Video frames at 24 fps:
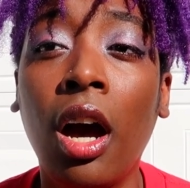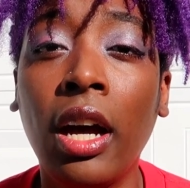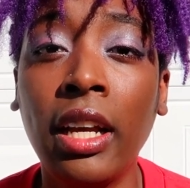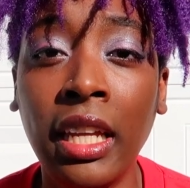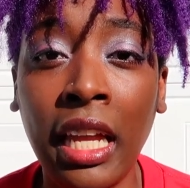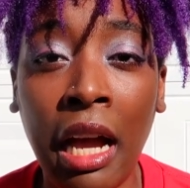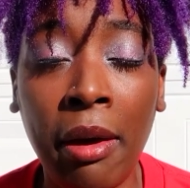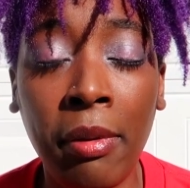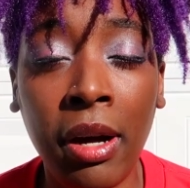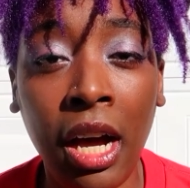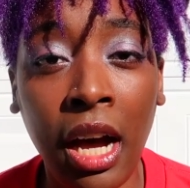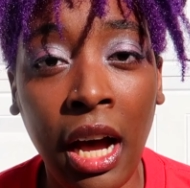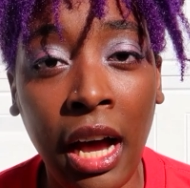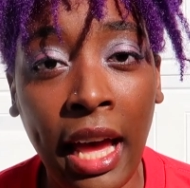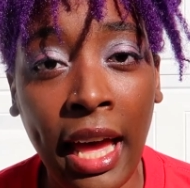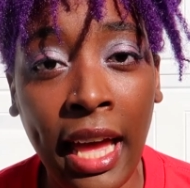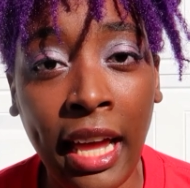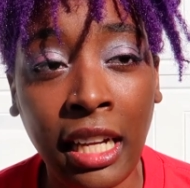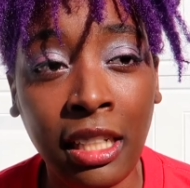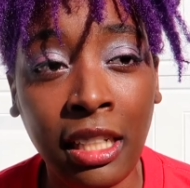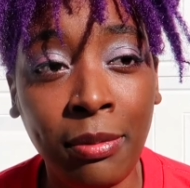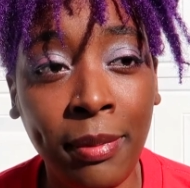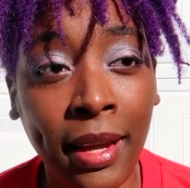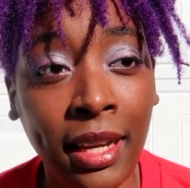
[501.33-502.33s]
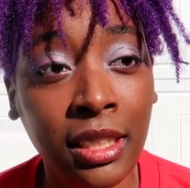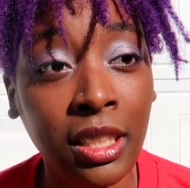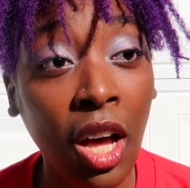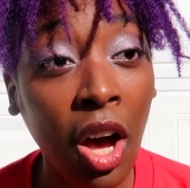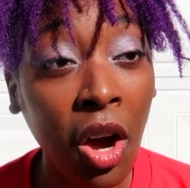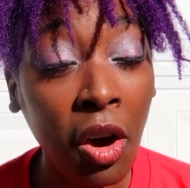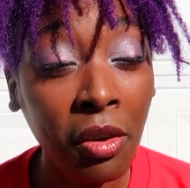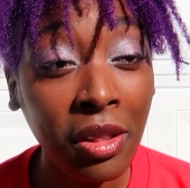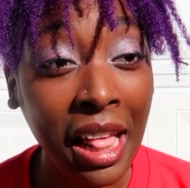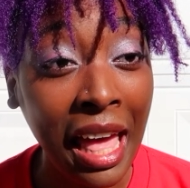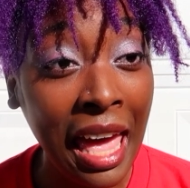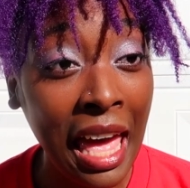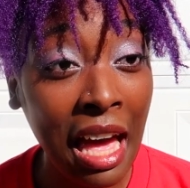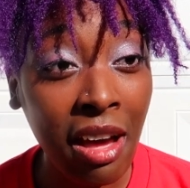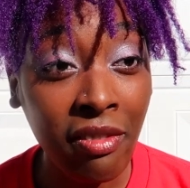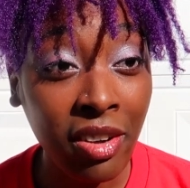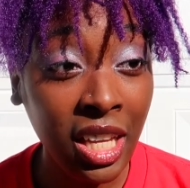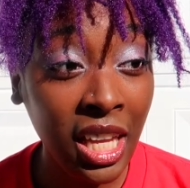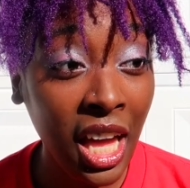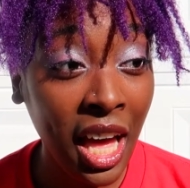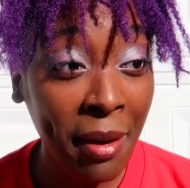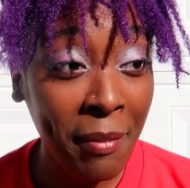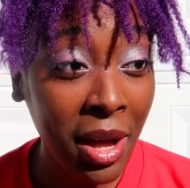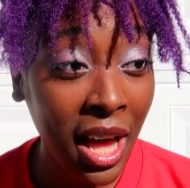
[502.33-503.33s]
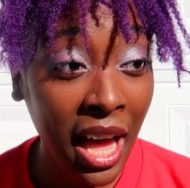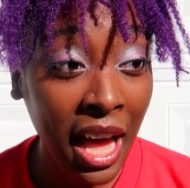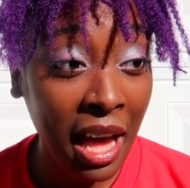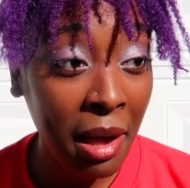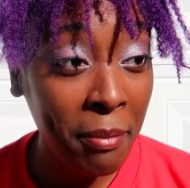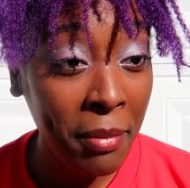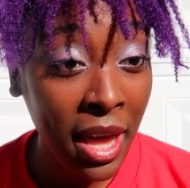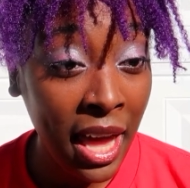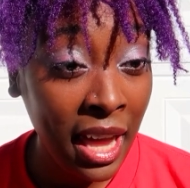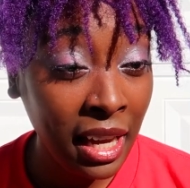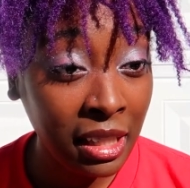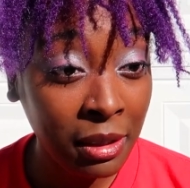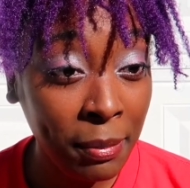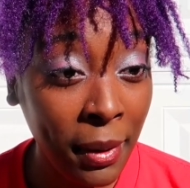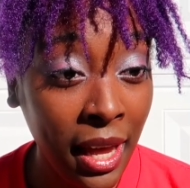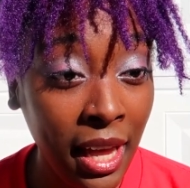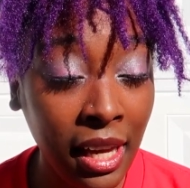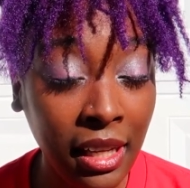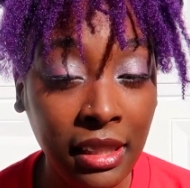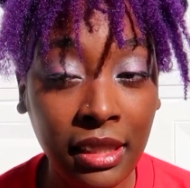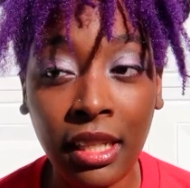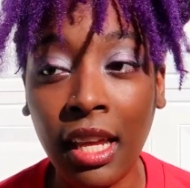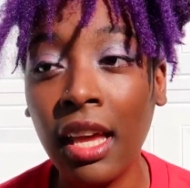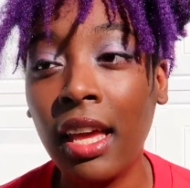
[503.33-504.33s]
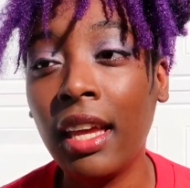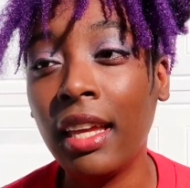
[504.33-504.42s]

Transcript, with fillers: a Yamaha Xmax. Oh, they have a Yamaha Xmax?